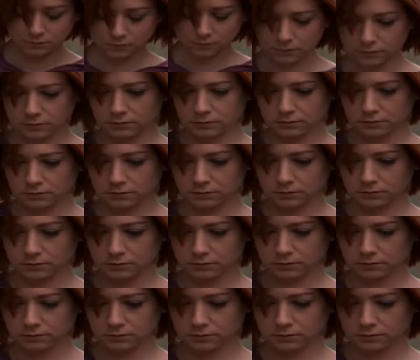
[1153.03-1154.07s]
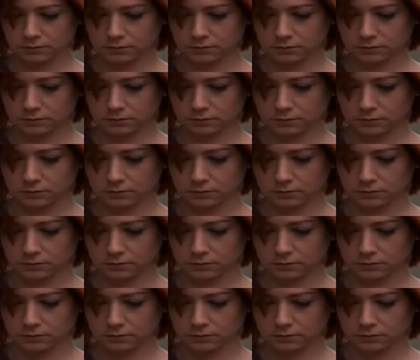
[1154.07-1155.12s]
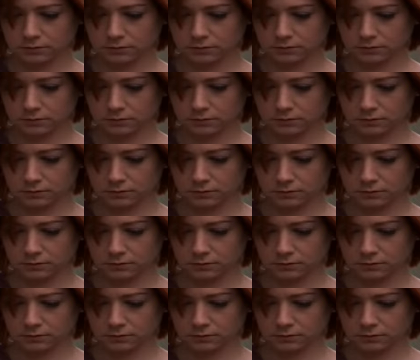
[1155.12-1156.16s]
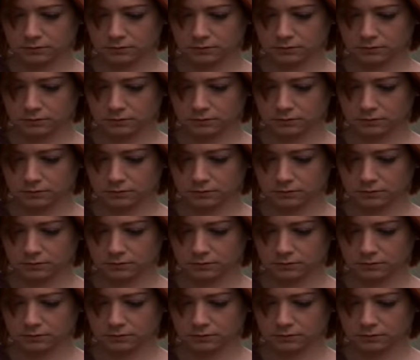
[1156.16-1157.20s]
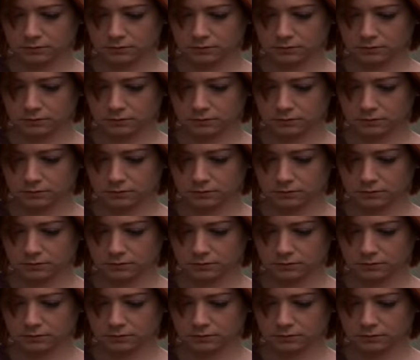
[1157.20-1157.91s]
[no speech]